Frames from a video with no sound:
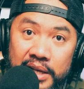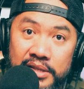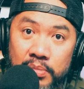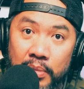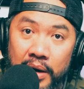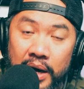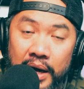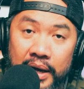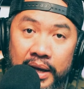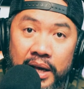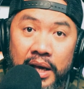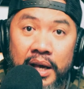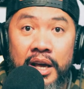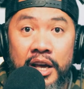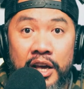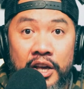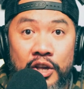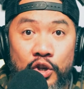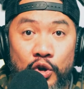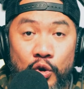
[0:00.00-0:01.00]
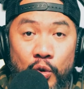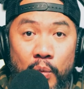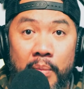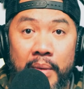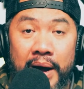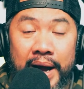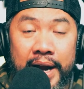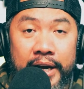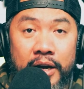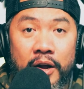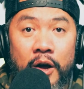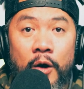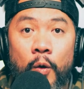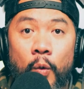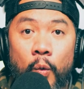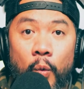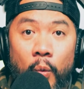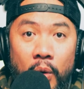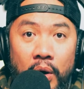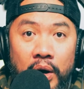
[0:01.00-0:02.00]
Buy. You might
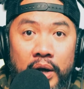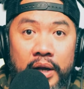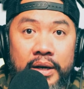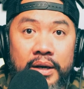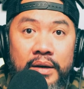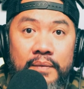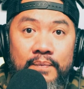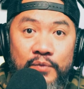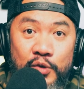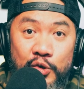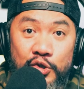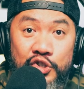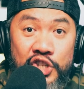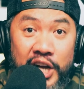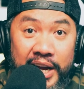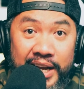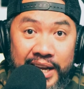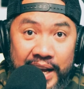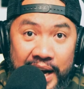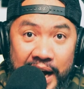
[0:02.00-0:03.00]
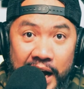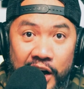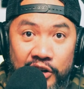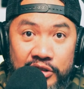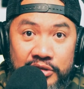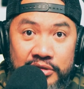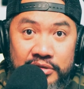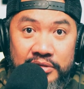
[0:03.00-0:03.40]
want to check it out.